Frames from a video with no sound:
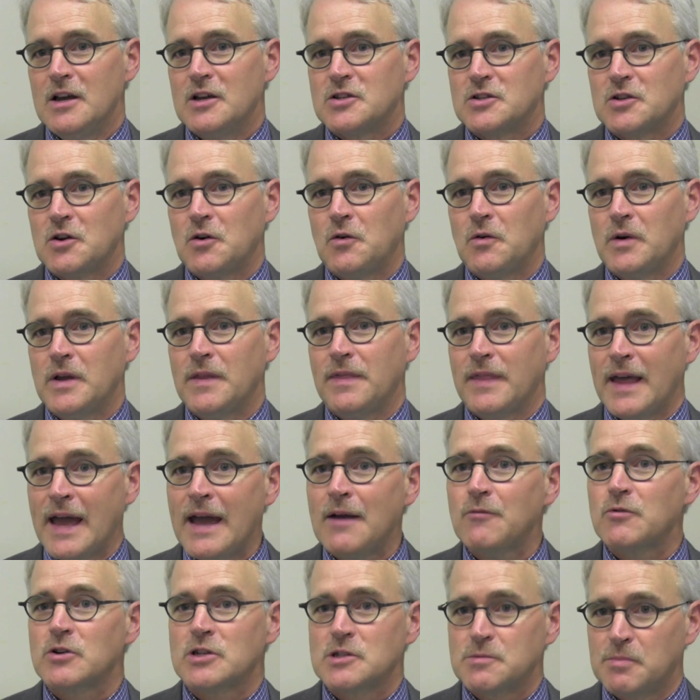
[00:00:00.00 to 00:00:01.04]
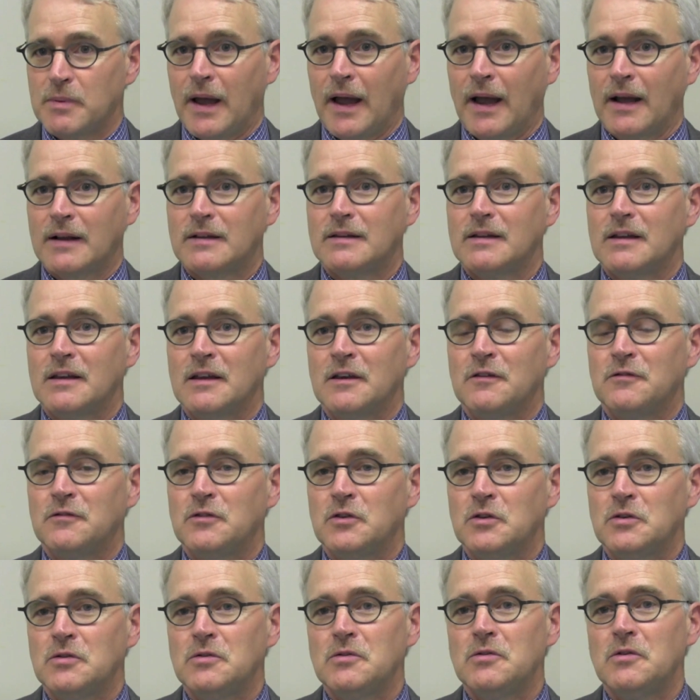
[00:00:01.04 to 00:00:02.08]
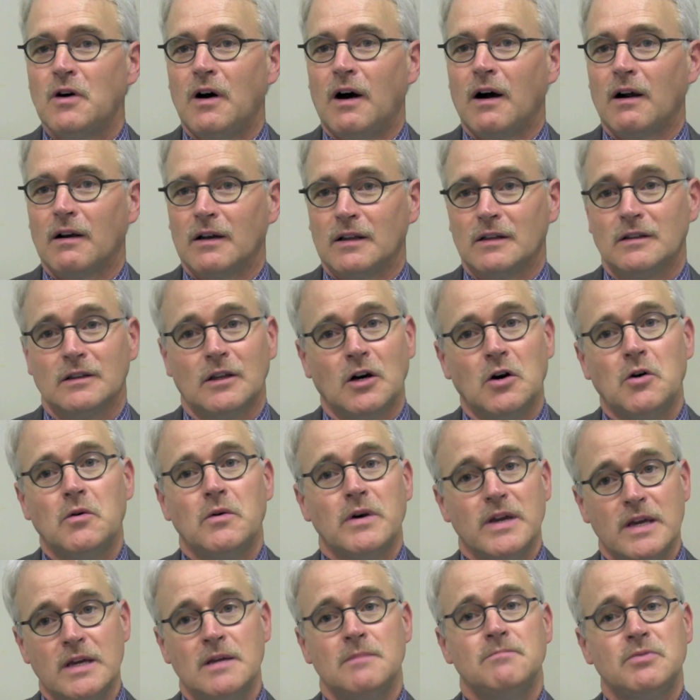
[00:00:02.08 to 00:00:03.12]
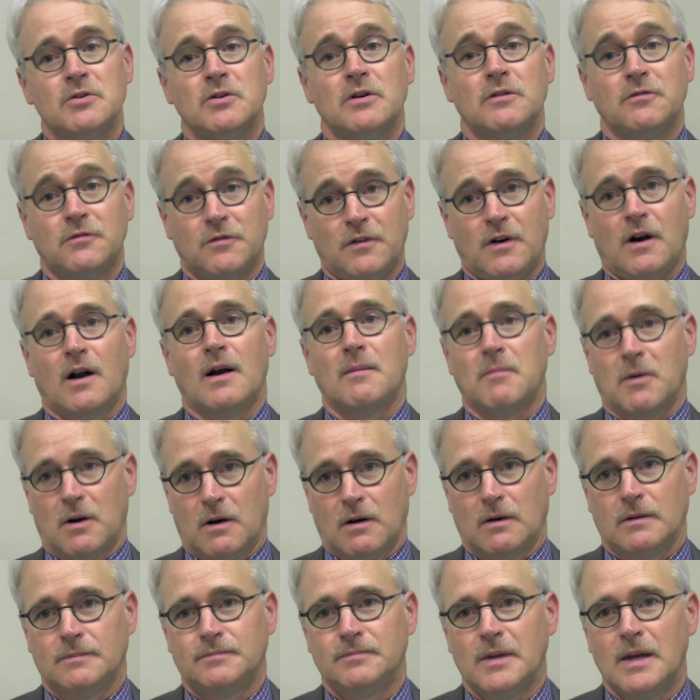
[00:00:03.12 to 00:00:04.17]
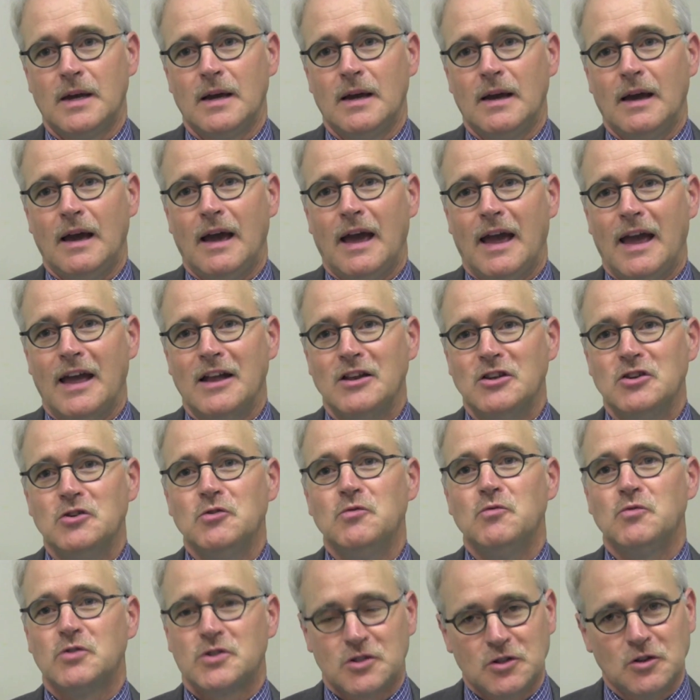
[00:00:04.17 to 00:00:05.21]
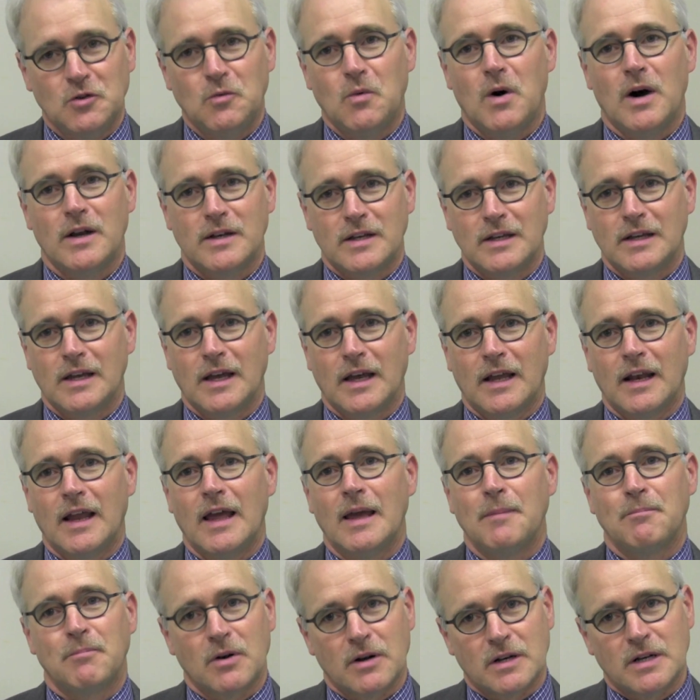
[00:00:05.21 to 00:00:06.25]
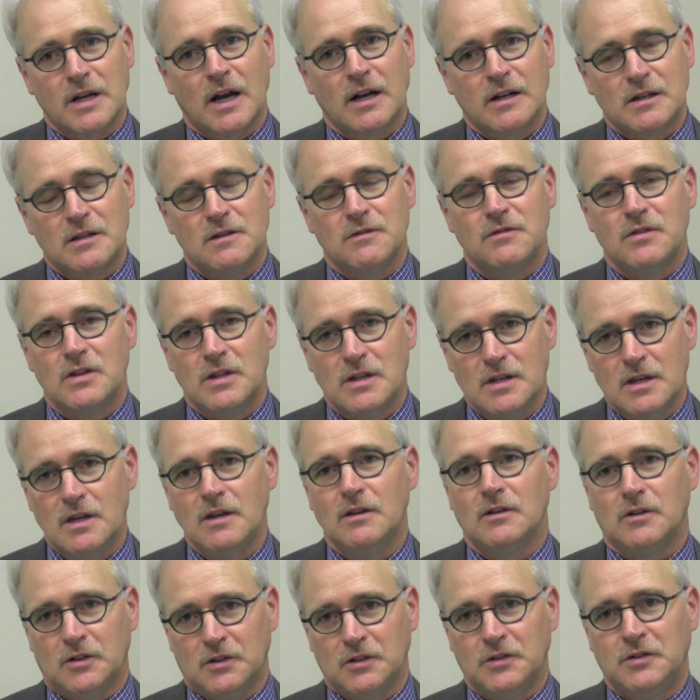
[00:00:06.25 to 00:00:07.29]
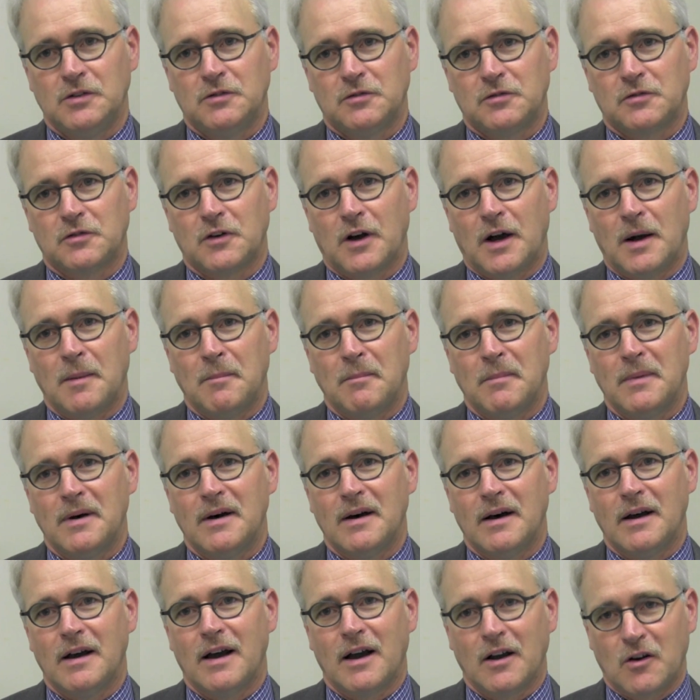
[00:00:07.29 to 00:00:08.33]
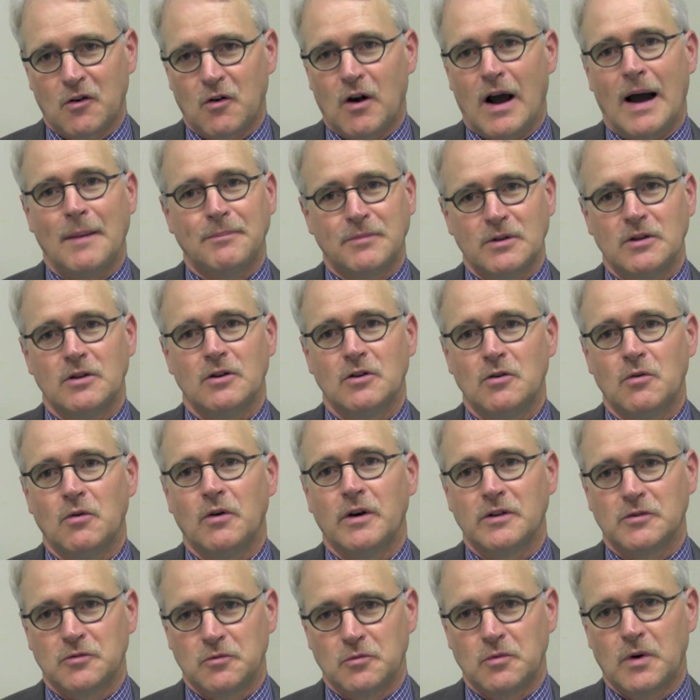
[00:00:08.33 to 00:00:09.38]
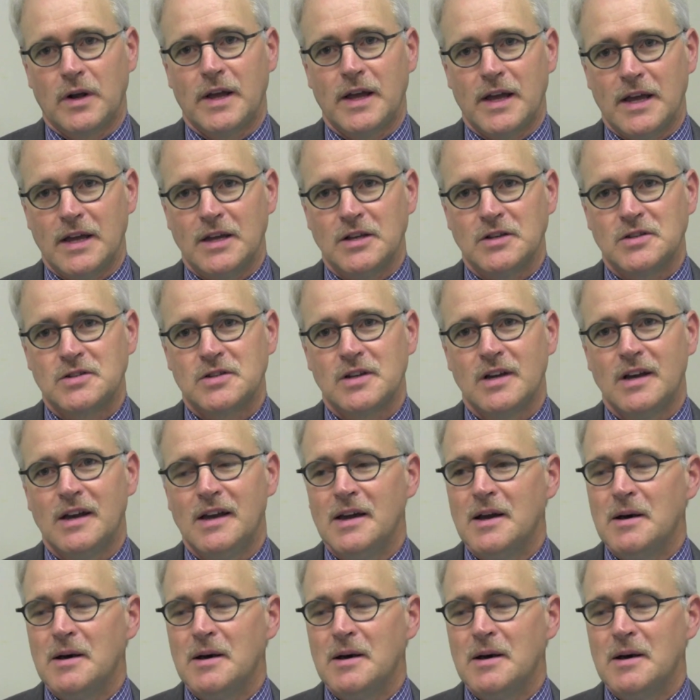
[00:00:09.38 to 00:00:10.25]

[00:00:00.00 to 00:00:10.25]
So in that respect, if you are a low input farmer, and you still want to get a productive yield from a crop that you're going to raise,